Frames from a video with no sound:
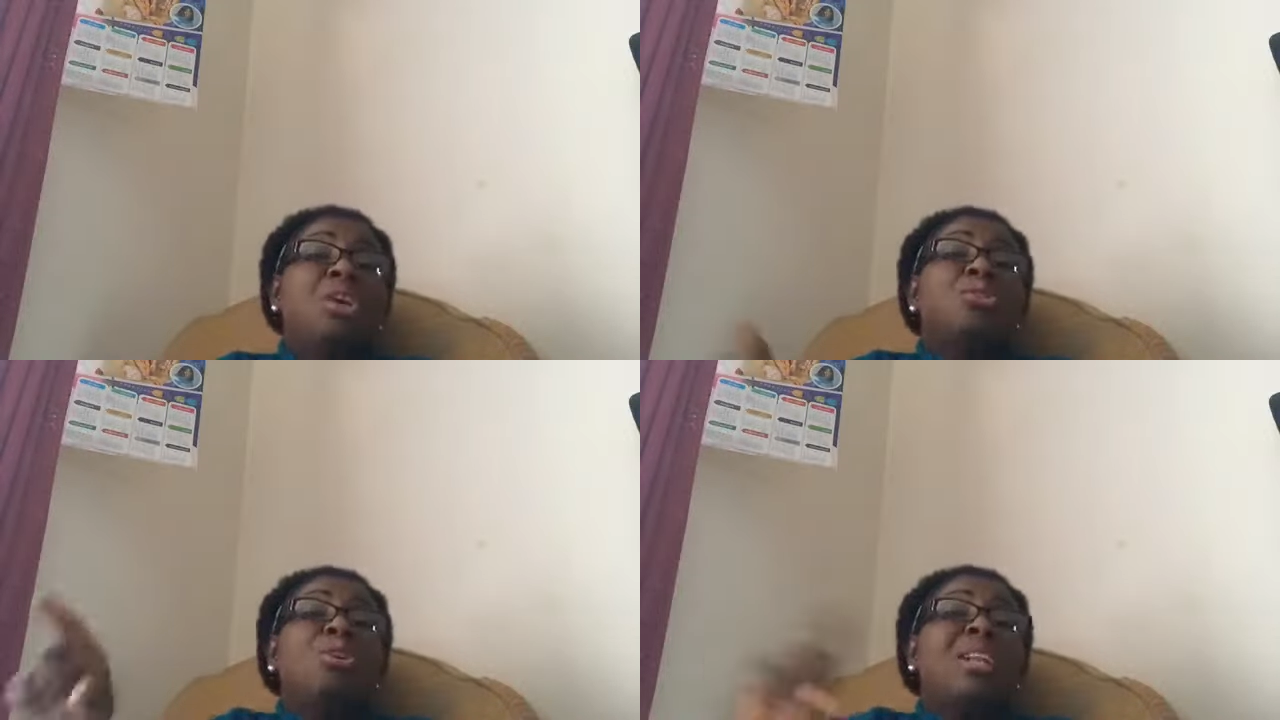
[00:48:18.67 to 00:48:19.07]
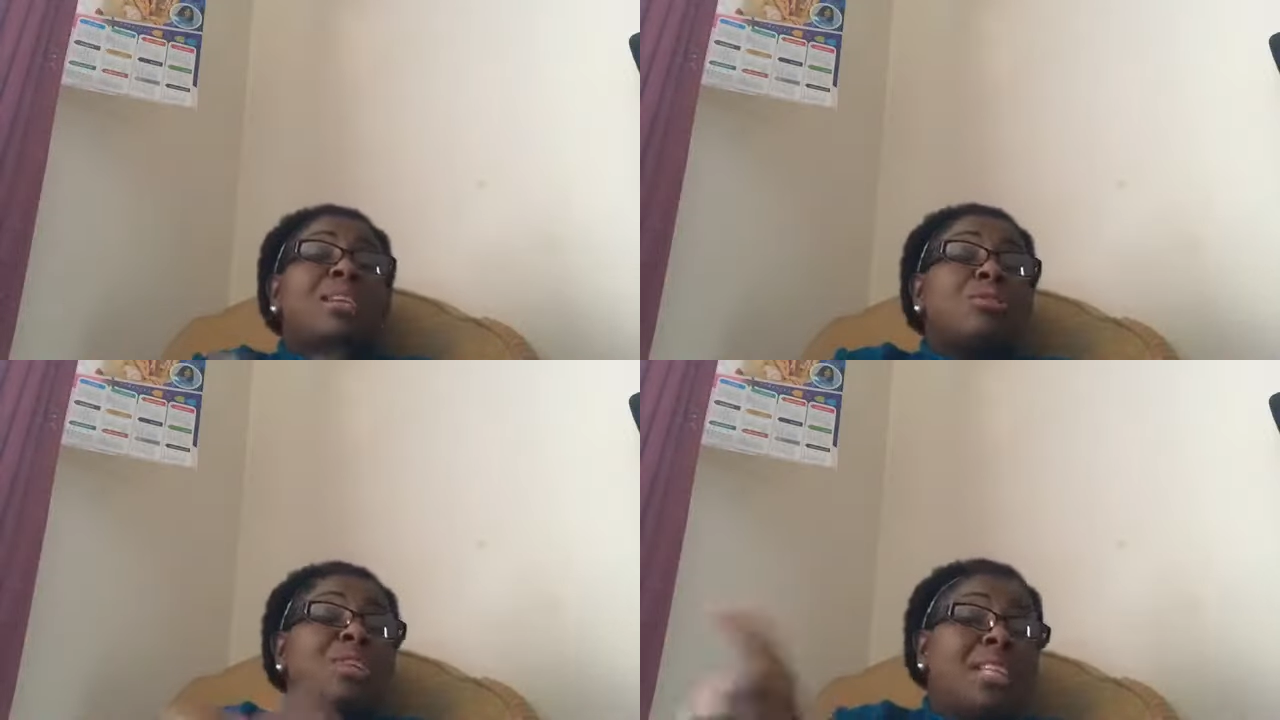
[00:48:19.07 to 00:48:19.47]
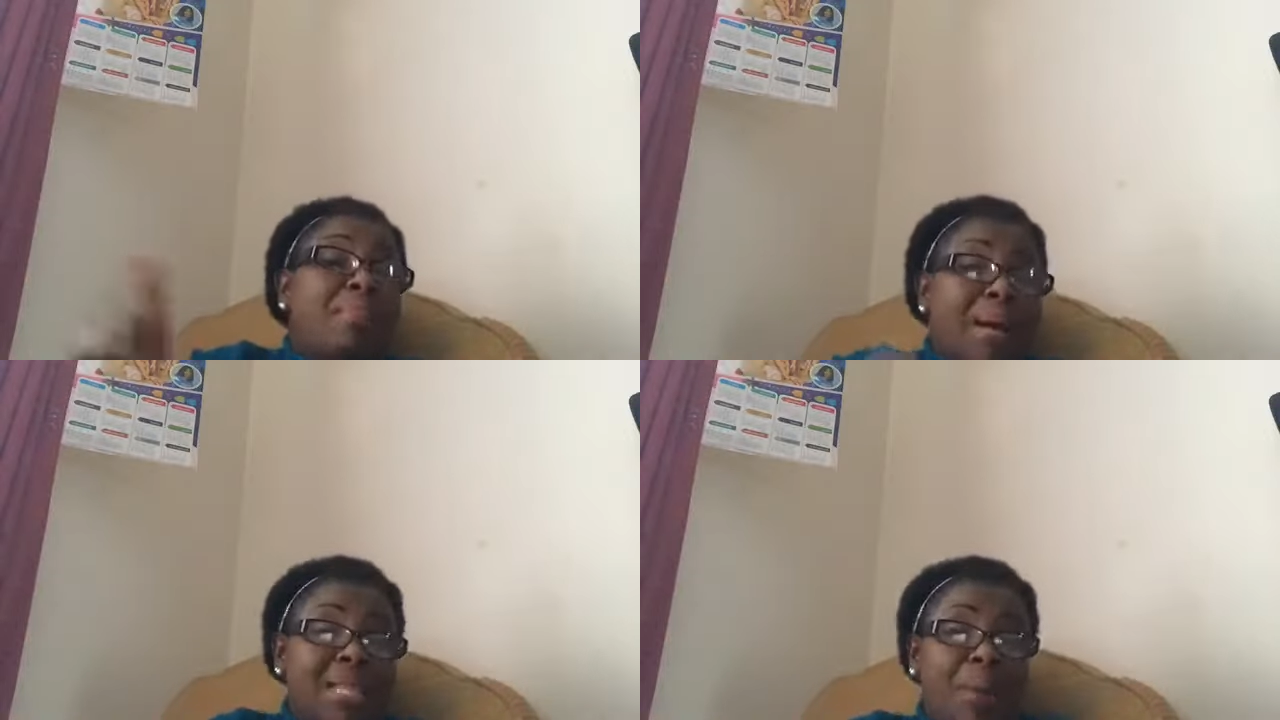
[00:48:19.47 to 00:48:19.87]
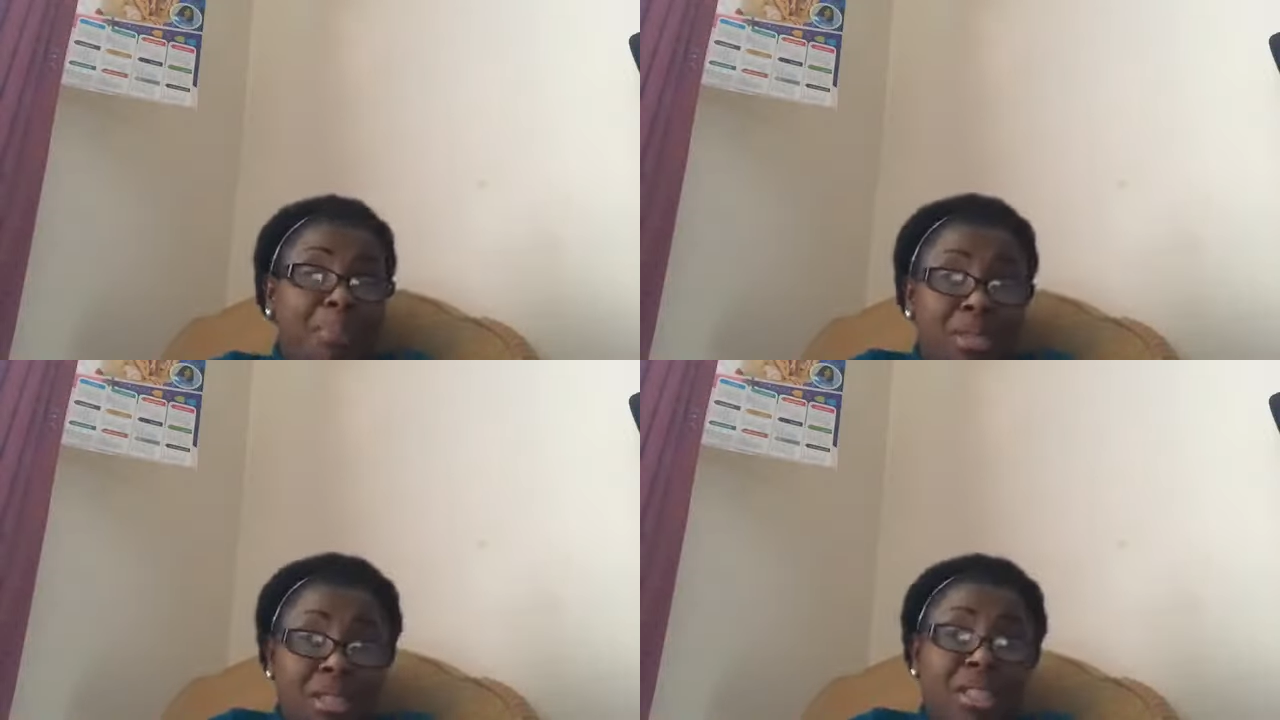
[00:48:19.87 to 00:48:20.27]
You don't like talking about that
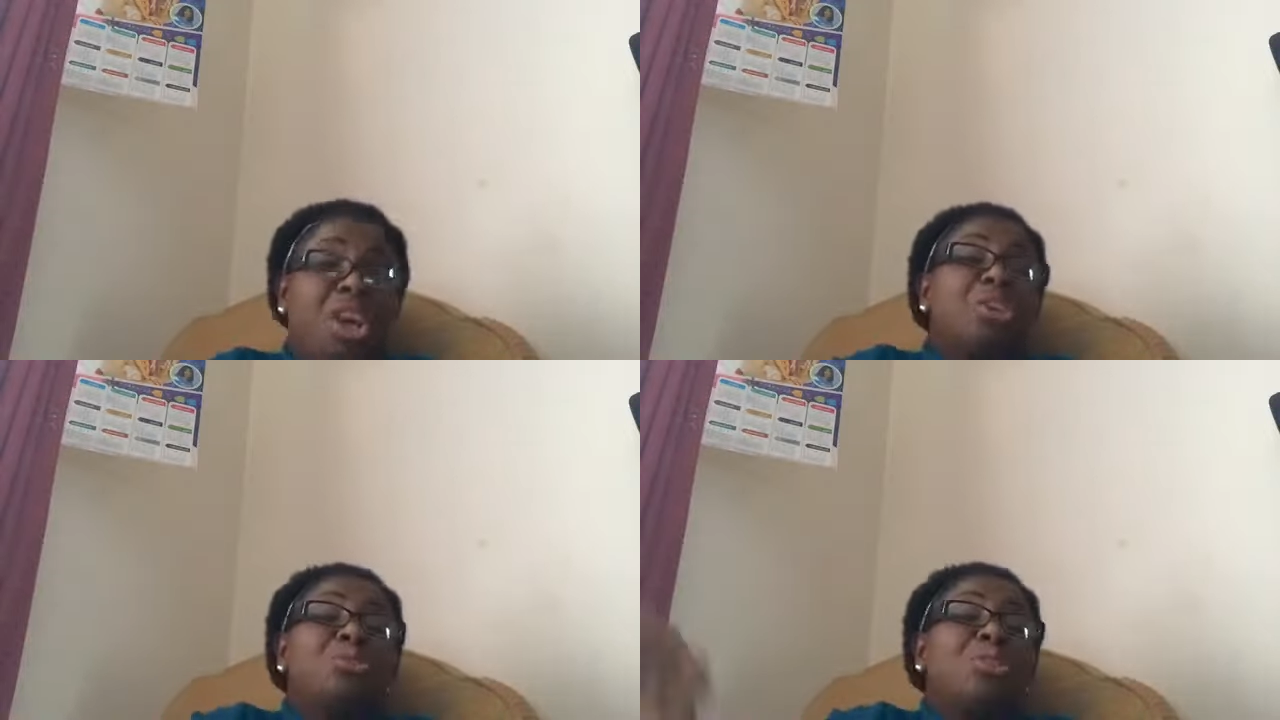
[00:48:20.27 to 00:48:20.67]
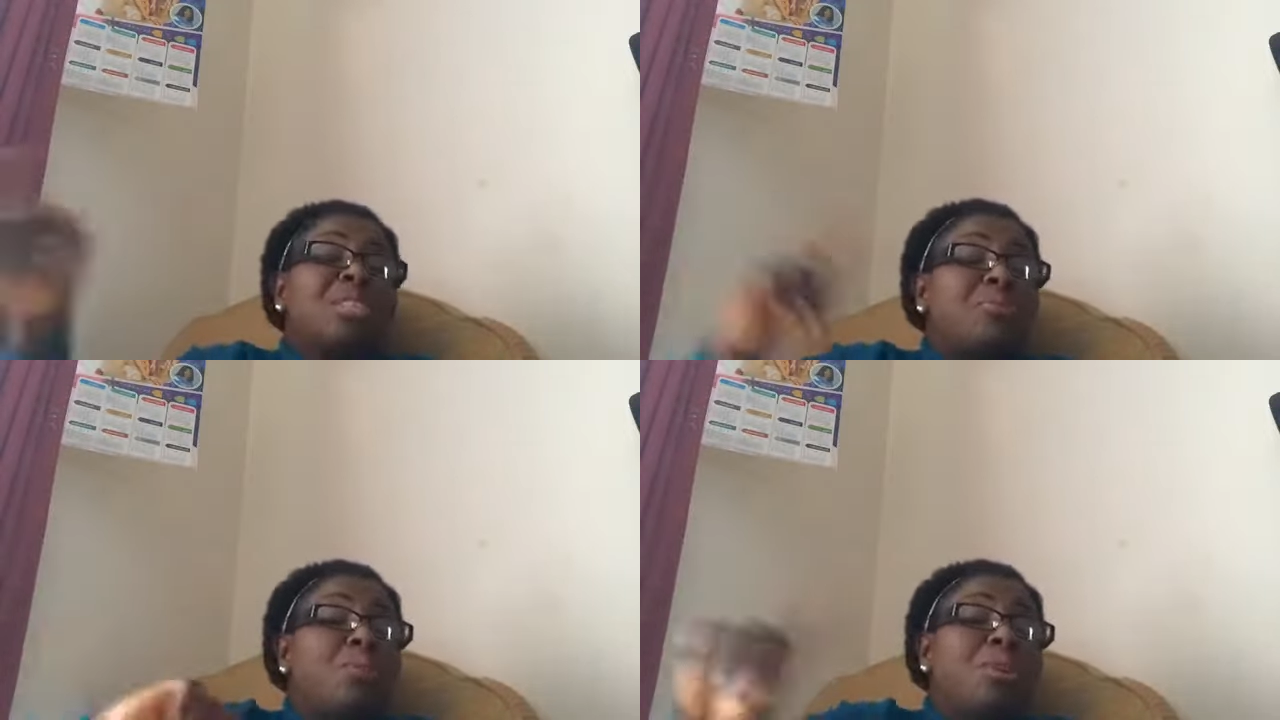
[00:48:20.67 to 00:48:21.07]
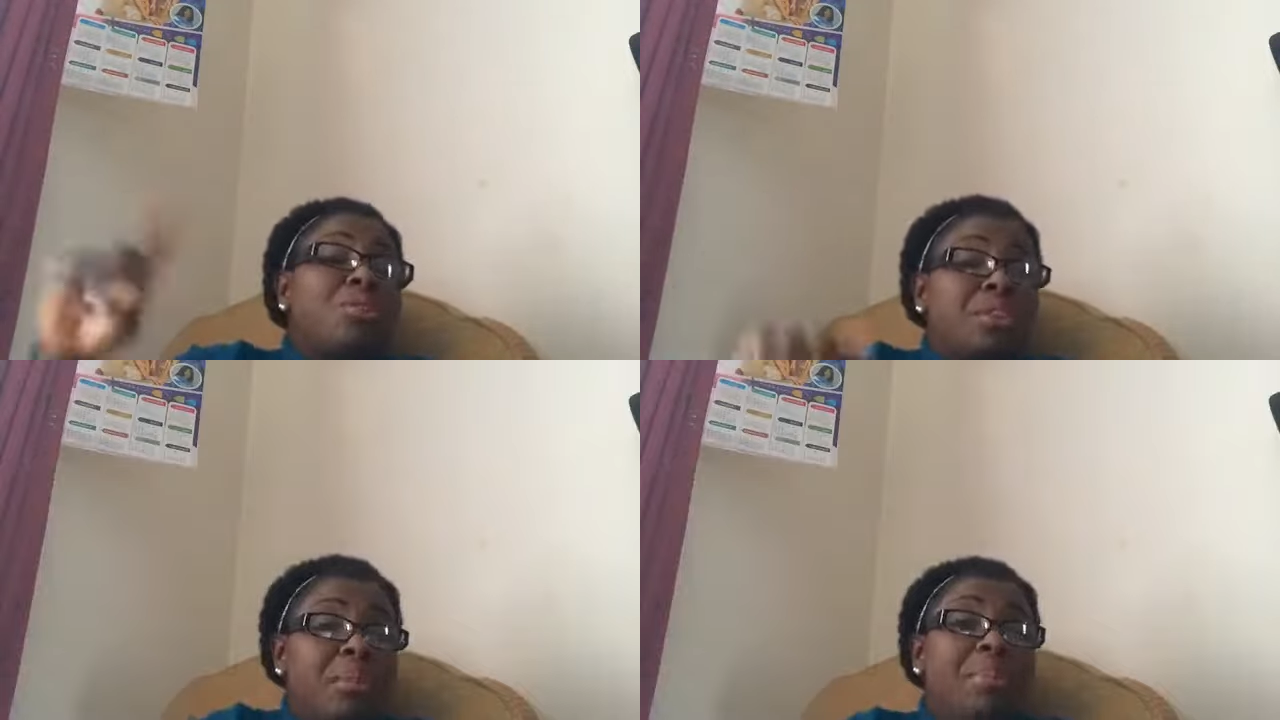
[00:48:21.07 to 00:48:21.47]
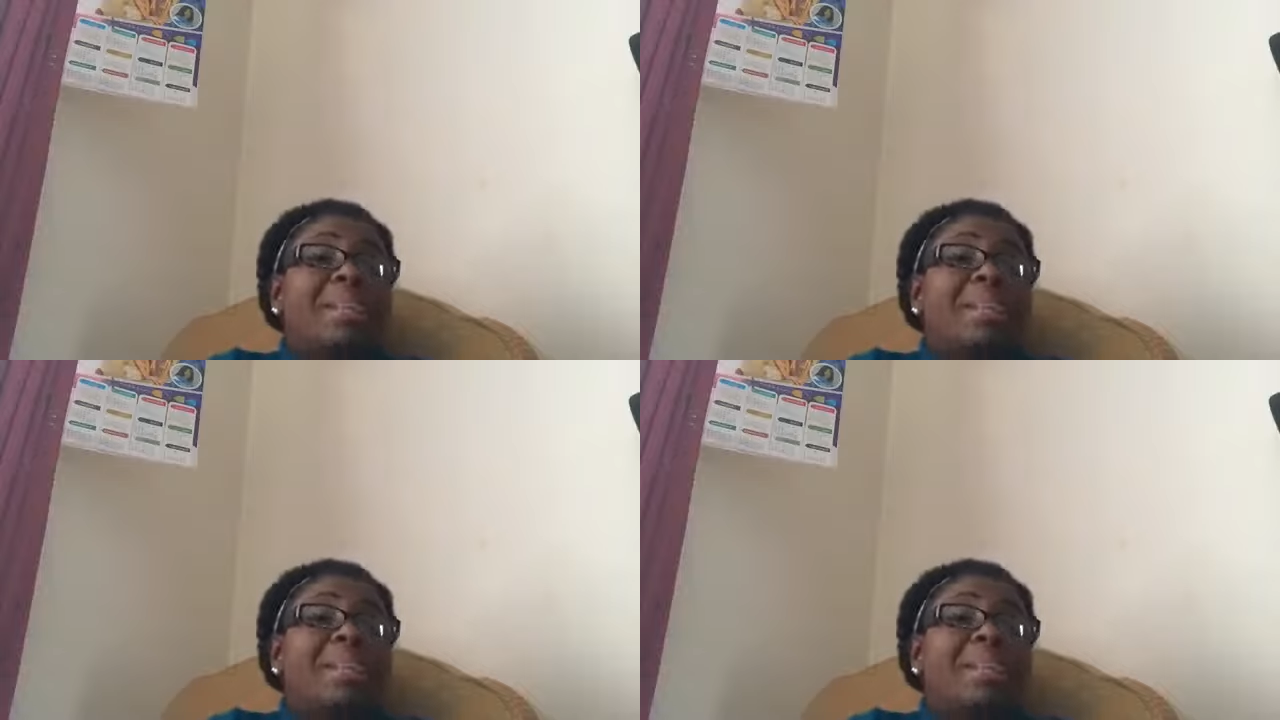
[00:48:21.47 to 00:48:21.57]
person. You don't even want to remember.